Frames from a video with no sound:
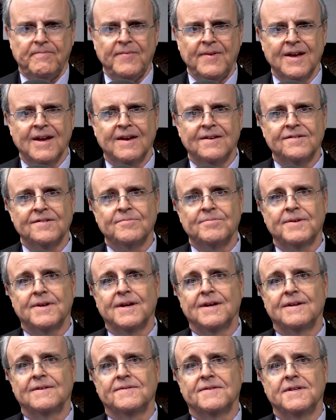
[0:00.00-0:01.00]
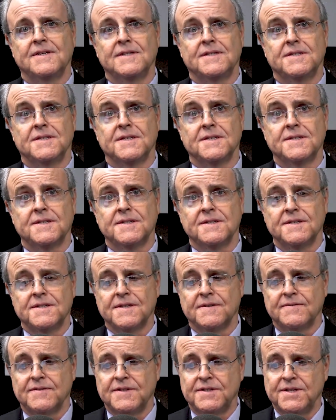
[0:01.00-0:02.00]
as a plaintiff the existence
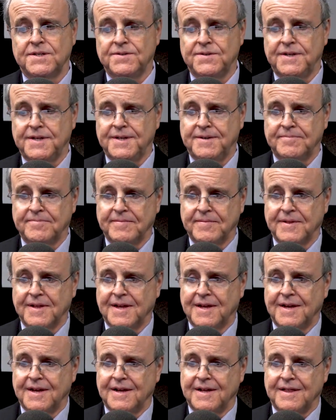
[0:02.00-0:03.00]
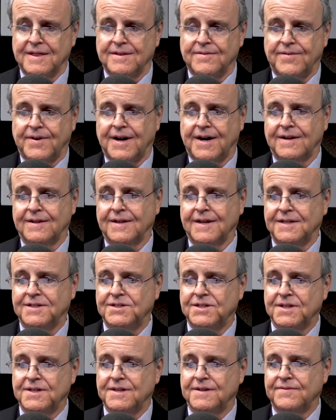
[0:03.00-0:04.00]
of the duty, the
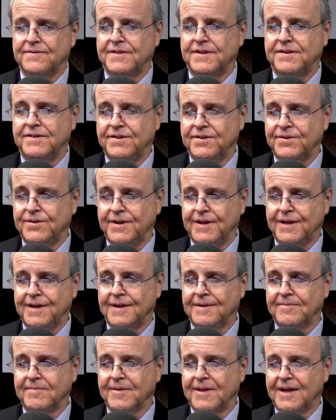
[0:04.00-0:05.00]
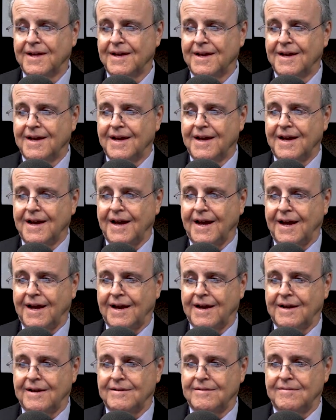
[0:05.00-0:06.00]
violation of the duty,
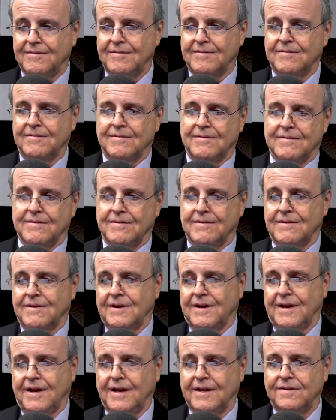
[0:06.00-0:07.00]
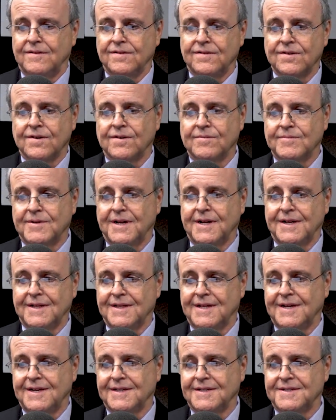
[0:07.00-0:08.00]
and in determining
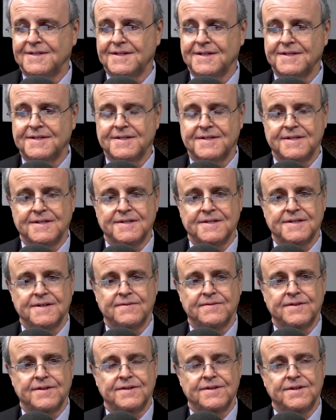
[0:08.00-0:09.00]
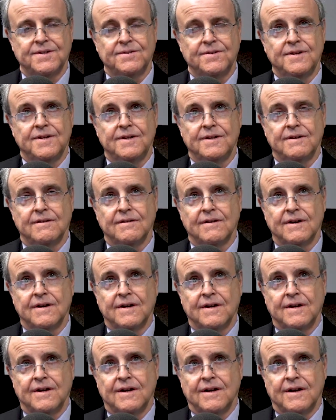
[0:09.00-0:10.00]
the existence of the duty,
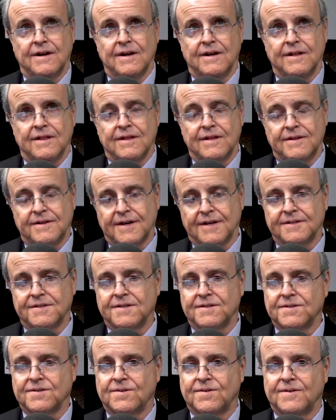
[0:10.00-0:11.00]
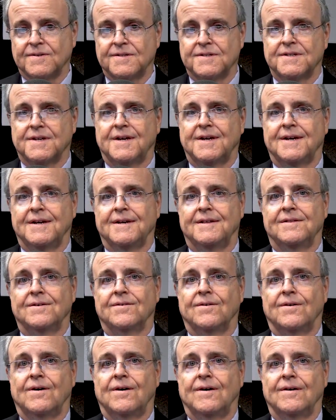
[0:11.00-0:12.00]
the Texas courts say
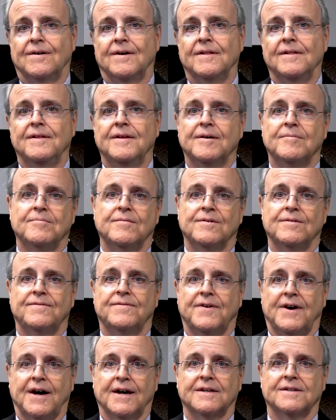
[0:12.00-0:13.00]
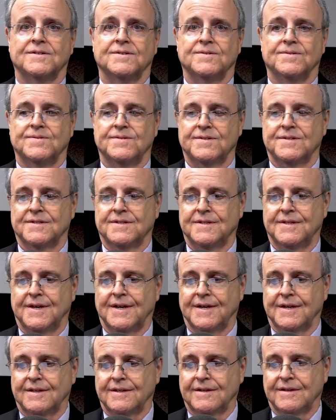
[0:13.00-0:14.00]
there are a number of factors that